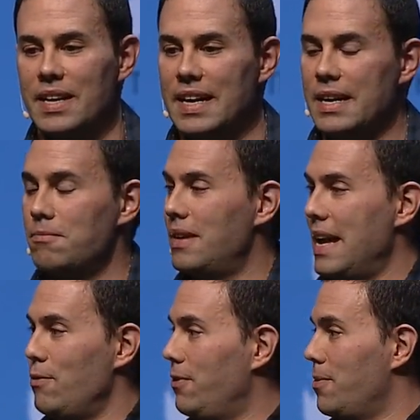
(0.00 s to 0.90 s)
Uh,
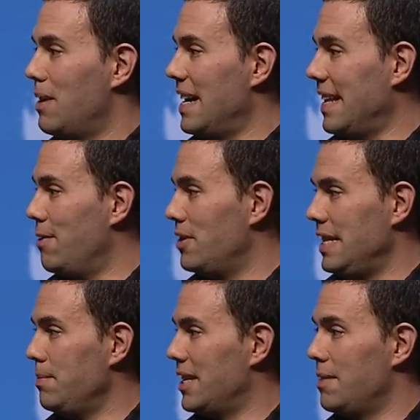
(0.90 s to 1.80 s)
and we've combined that with
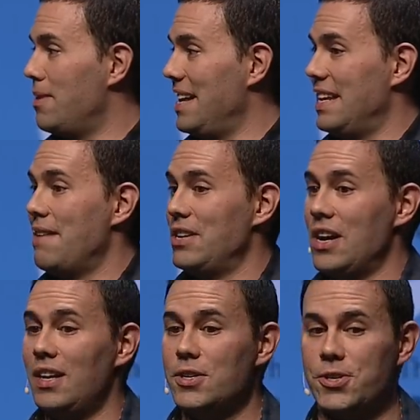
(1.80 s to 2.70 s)
teams like mine that have a
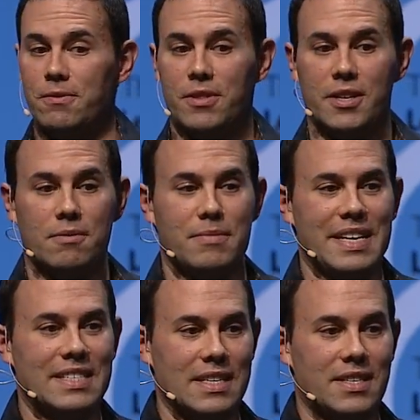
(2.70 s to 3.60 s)
knowledge of the
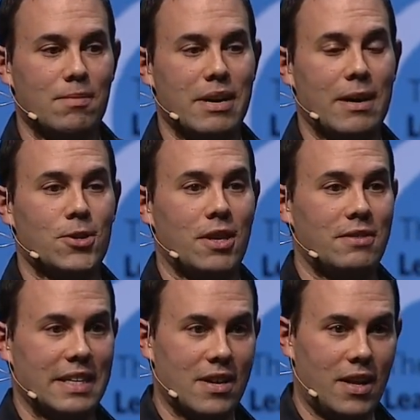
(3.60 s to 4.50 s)
existing Microsoft
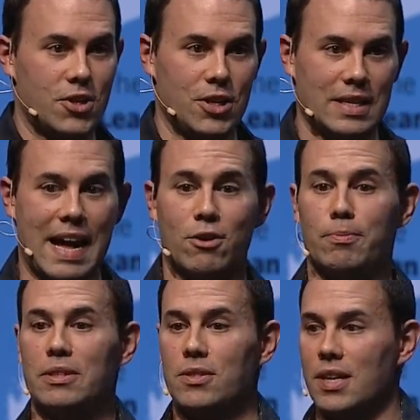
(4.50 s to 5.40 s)
technologies, how to
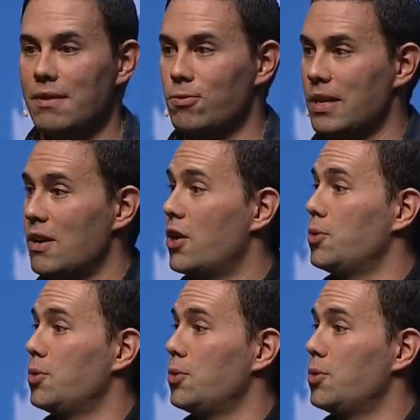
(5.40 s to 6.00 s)
build software, our